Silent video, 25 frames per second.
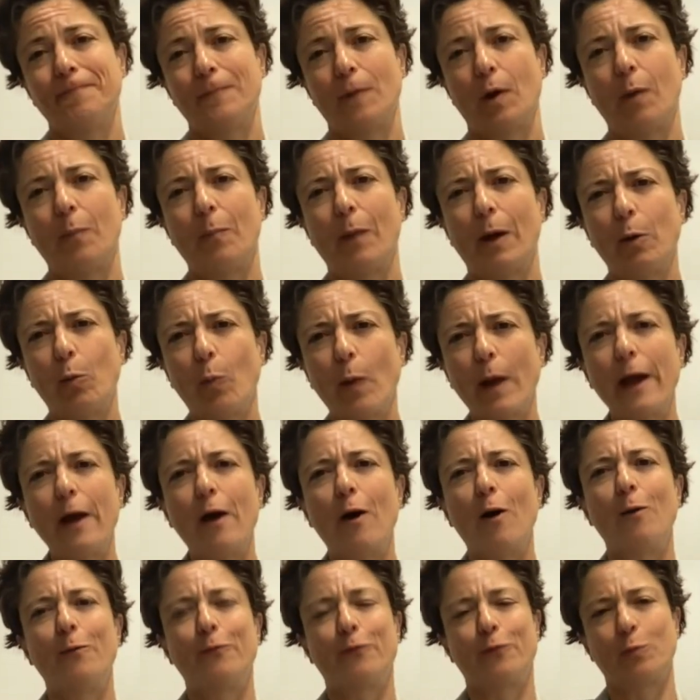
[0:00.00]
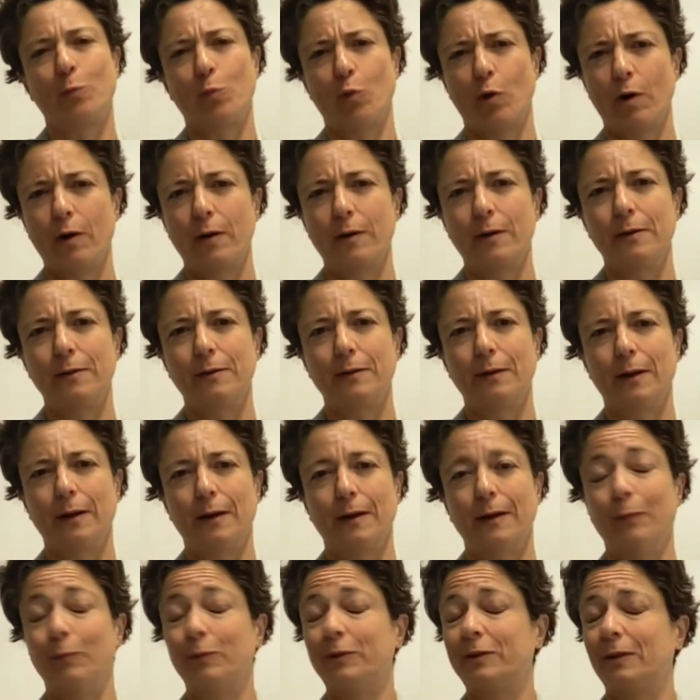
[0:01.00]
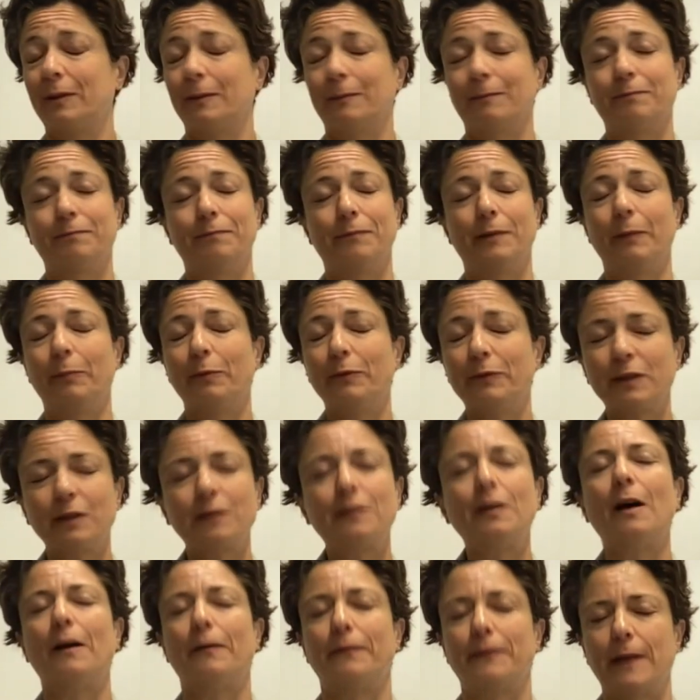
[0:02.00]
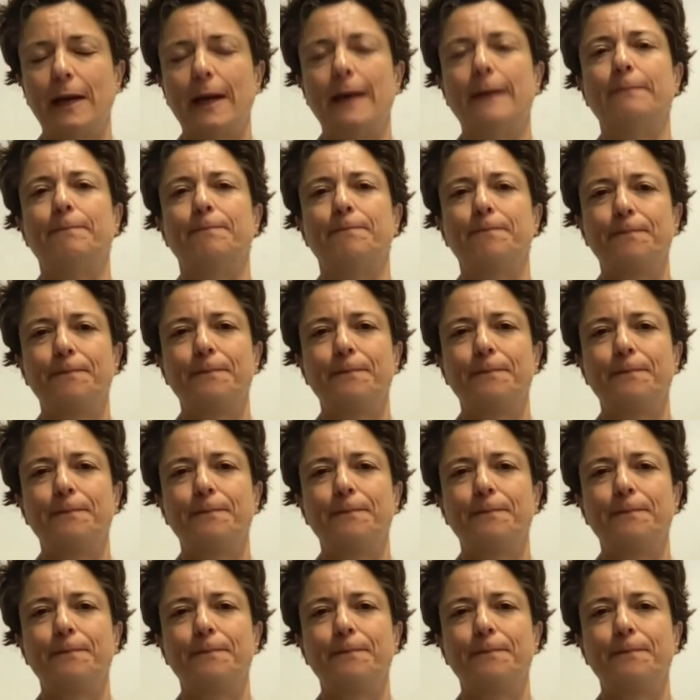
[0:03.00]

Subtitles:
on my way home from work, it was a tough day.